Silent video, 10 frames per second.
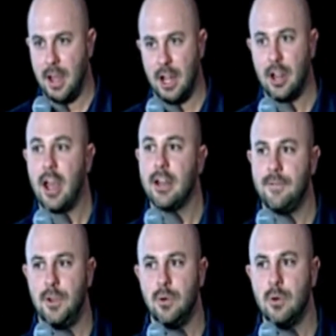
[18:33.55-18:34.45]
A lot of
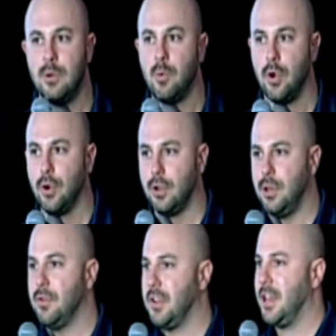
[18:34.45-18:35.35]
you were
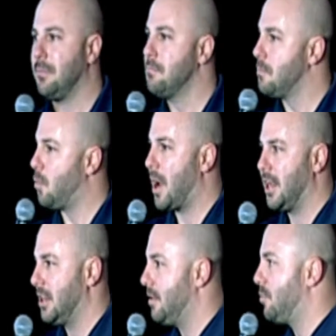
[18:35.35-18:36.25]
using
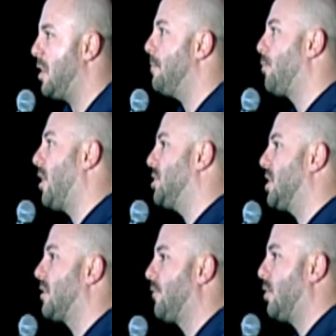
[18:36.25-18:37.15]
Wiley's Weeb
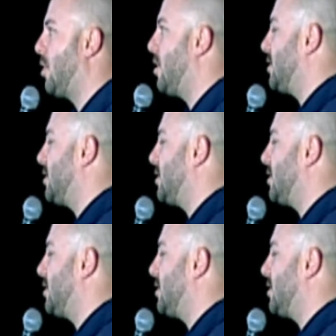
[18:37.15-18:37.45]
projects for a long